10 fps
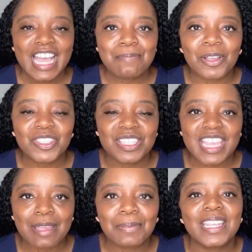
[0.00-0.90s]
about this
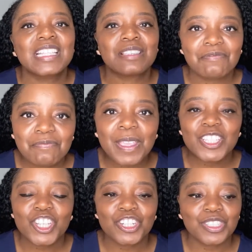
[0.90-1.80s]
campaign and some
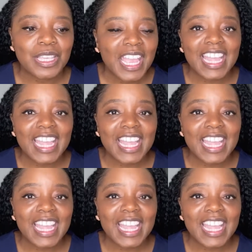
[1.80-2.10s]
pictures,